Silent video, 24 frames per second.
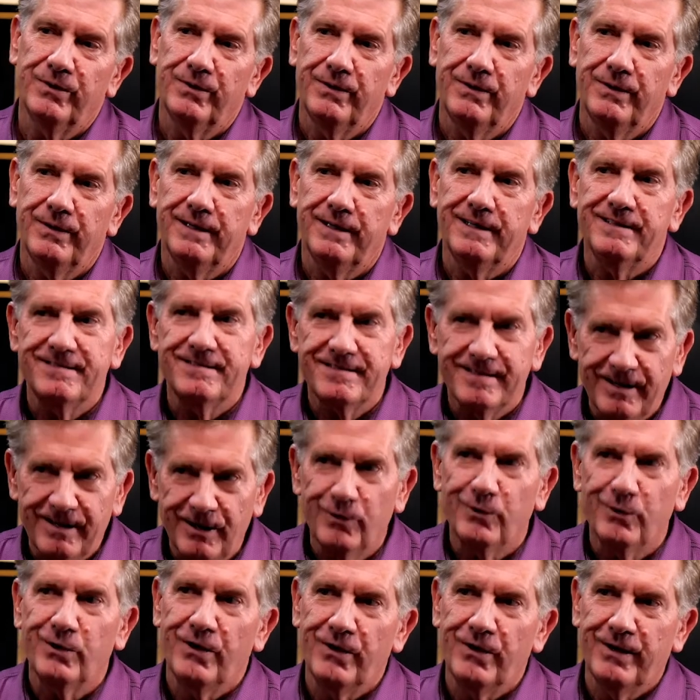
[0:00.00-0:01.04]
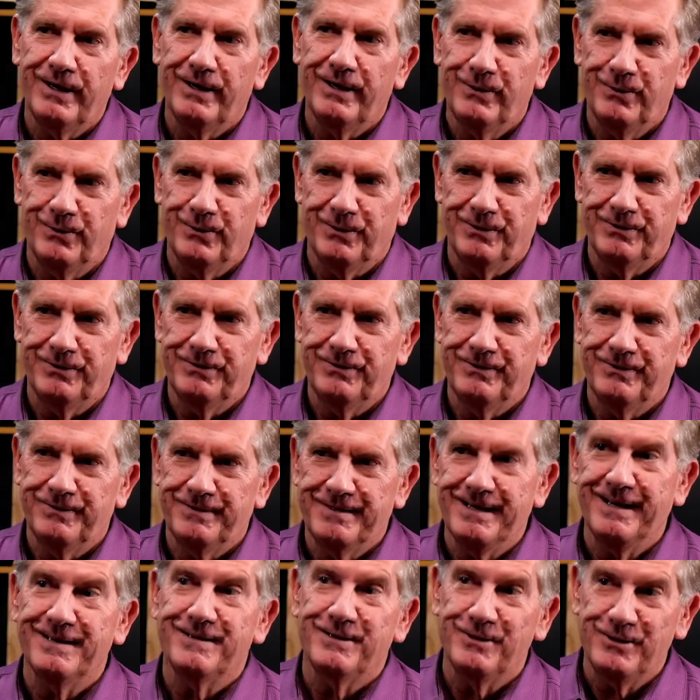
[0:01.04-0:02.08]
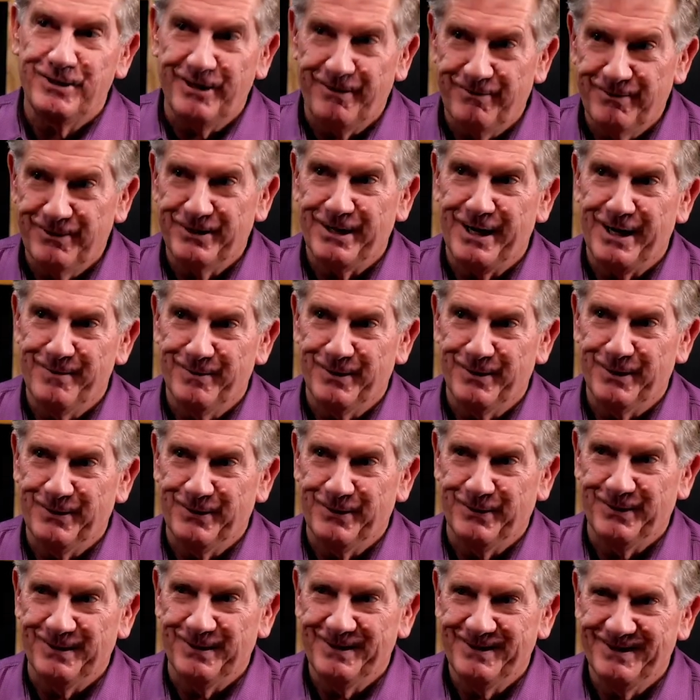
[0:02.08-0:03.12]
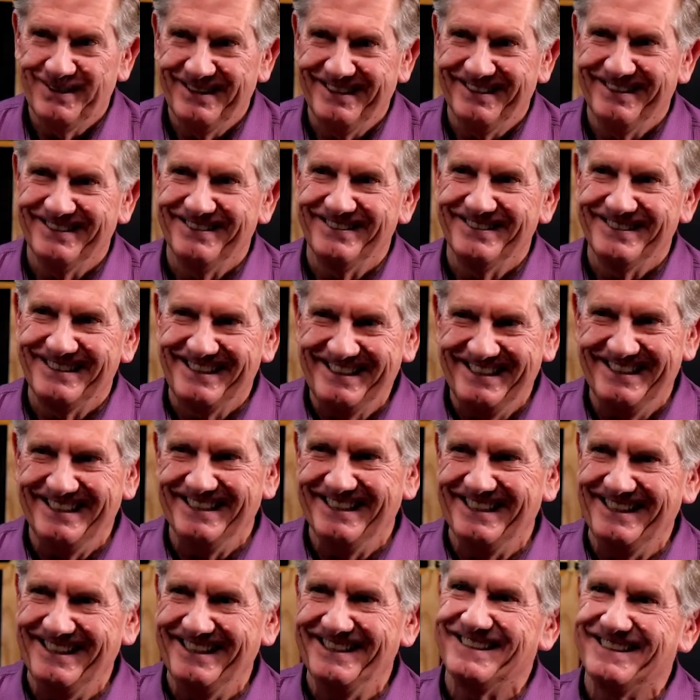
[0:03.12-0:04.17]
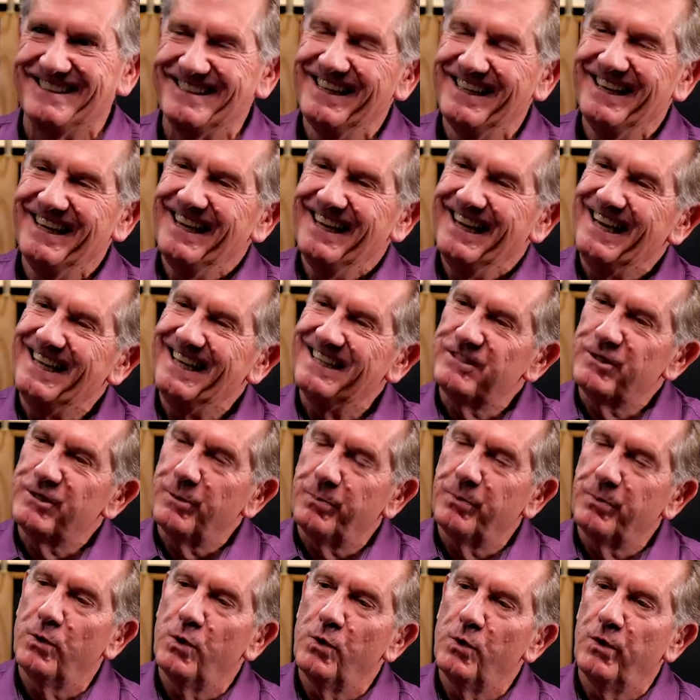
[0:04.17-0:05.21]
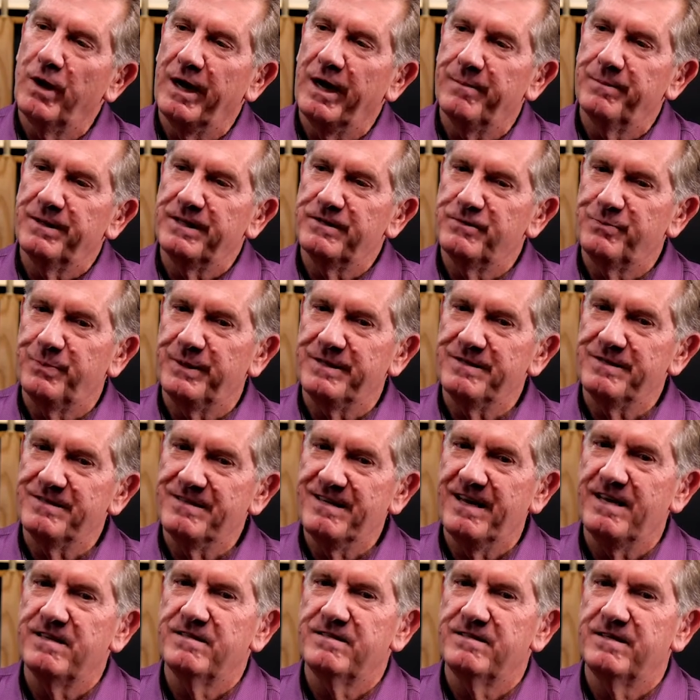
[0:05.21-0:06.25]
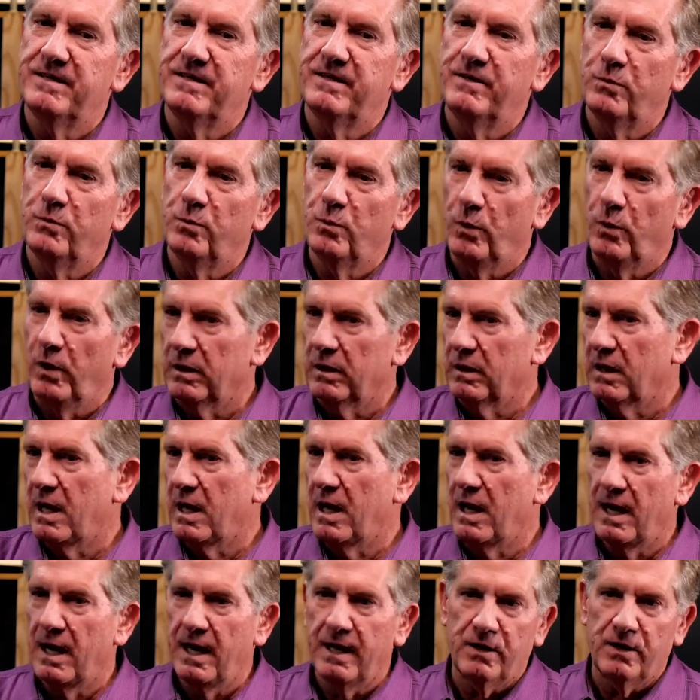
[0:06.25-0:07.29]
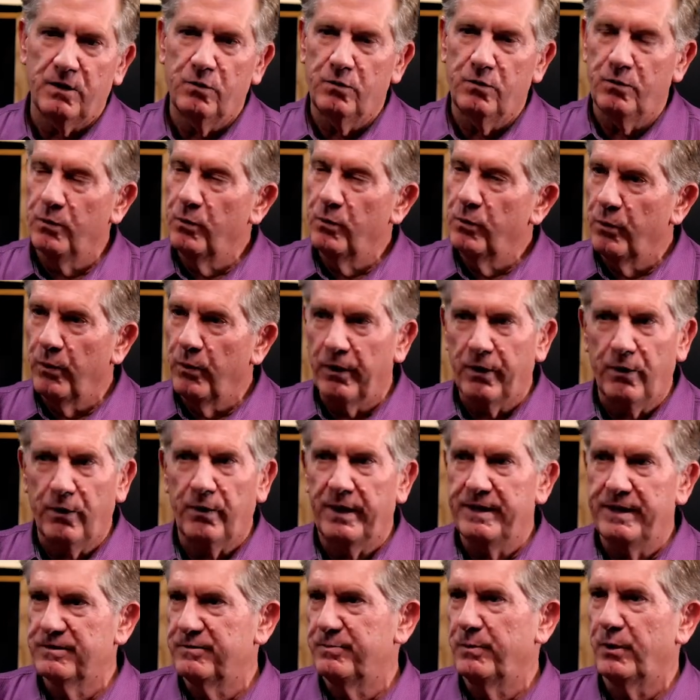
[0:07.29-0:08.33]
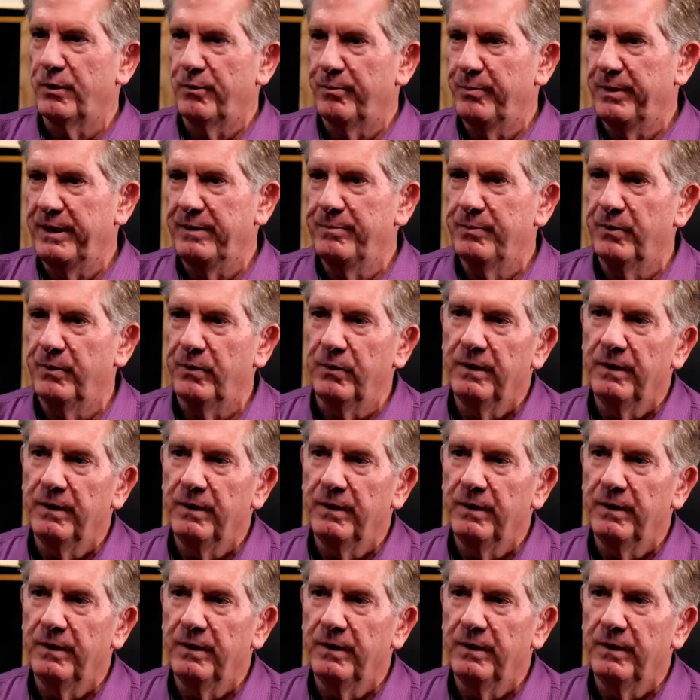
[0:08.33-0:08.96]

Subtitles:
it's the Dale Carnegie course. It's not the Jeff Shimer course. It's a program that's been tested and a lot of great smart people